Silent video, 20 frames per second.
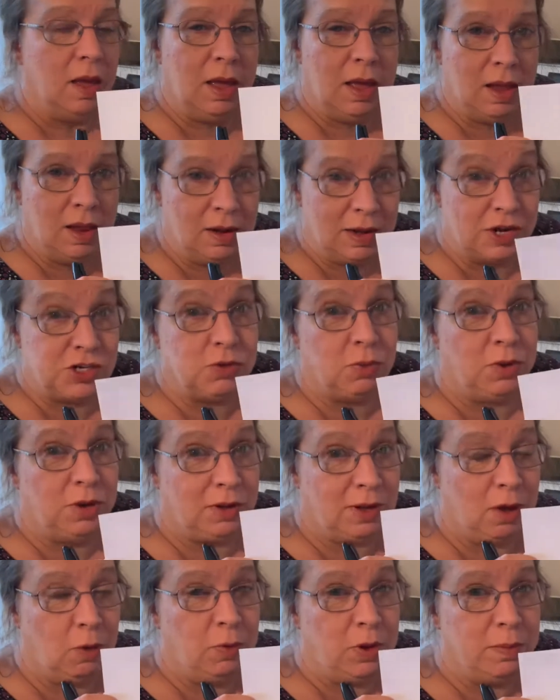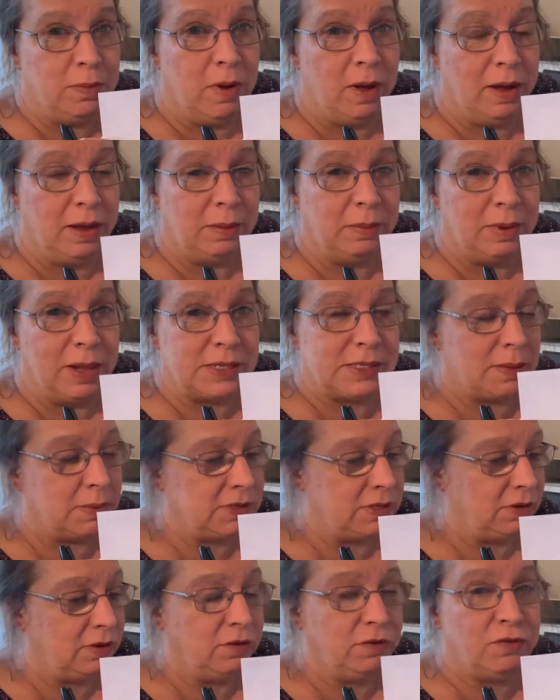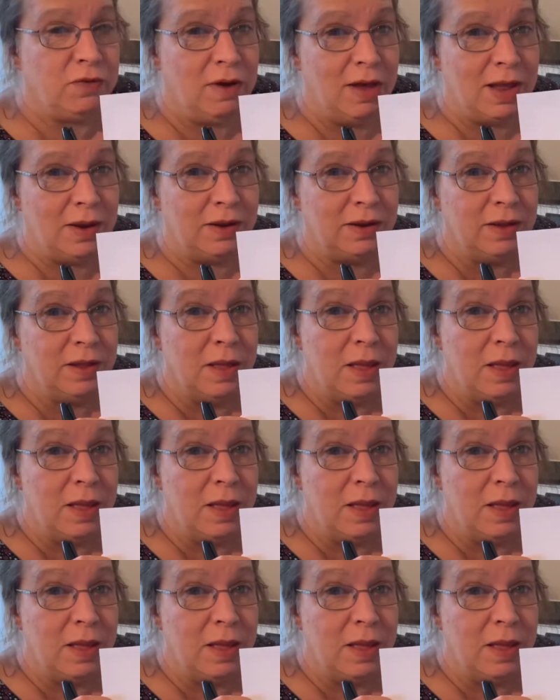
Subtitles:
unless you want to copy mine, but that's absolutely fine.